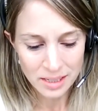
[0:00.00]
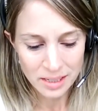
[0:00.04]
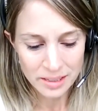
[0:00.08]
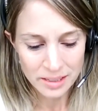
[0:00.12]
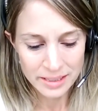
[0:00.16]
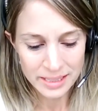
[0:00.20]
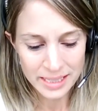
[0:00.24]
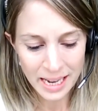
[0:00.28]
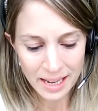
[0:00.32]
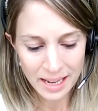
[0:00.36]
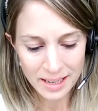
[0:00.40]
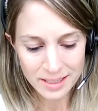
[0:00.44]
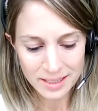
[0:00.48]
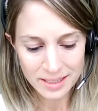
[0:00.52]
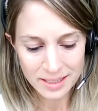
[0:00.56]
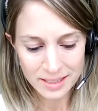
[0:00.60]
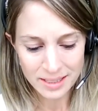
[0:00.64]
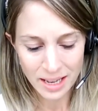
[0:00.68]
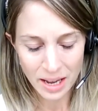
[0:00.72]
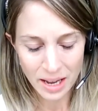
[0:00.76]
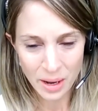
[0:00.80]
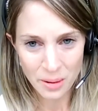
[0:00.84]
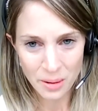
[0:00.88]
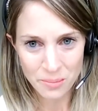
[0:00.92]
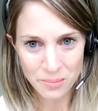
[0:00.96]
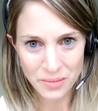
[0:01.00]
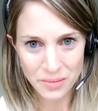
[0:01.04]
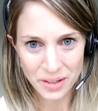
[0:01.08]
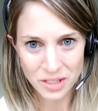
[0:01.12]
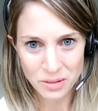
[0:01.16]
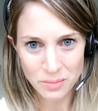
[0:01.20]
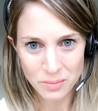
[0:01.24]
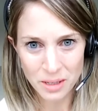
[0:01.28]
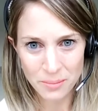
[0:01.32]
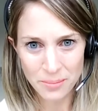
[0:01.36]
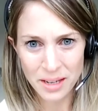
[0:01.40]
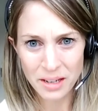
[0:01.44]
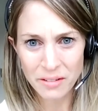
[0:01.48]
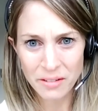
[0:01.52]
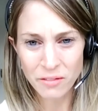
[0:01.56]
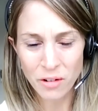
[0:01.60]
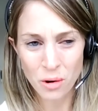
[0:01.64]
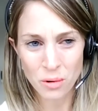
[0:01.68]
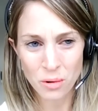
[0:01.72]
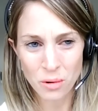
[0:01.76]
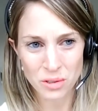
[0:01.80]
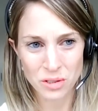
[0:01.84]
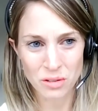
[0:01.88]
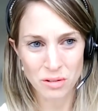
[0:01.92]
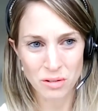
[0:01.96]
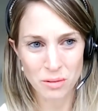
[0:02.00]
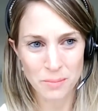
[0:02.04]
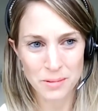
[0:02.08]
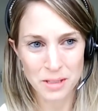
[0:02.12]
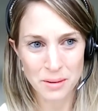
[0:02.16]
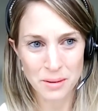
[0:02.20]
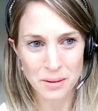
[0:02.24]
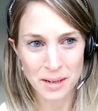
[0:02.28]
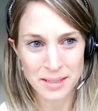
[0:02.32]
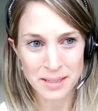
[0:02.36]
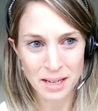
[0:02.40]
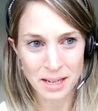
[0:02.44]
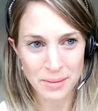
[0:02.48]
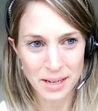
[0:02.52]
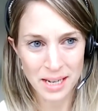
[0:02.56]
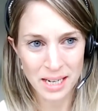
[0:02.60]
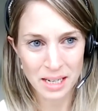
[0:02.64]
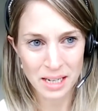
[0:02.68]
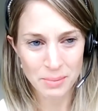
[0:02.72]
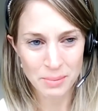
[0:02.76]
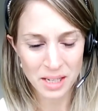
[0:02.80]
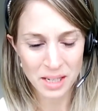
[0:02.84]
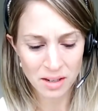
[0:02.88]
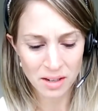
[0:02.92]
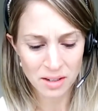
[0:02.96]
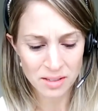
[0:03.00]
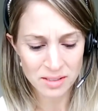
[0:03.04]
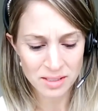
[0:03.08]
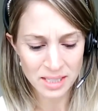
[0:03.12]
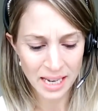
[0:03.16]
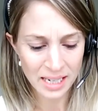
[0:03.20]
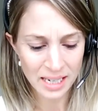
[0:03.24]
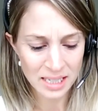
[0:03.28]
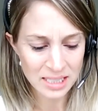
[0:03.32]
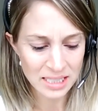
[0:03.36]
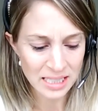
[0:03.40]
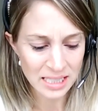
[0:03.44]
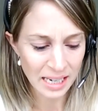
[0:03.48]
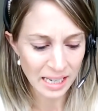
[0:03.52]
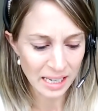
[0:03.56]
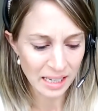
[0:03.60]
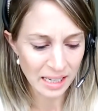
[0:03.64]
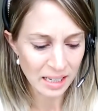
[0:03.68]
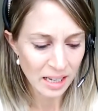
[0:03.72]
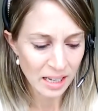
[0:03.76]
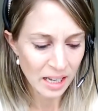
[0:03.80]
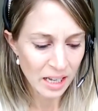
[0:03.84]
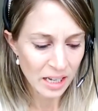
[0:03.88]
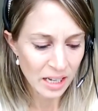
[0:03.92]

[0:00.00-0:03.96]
The S has been a big focus of the pandemic, because actually,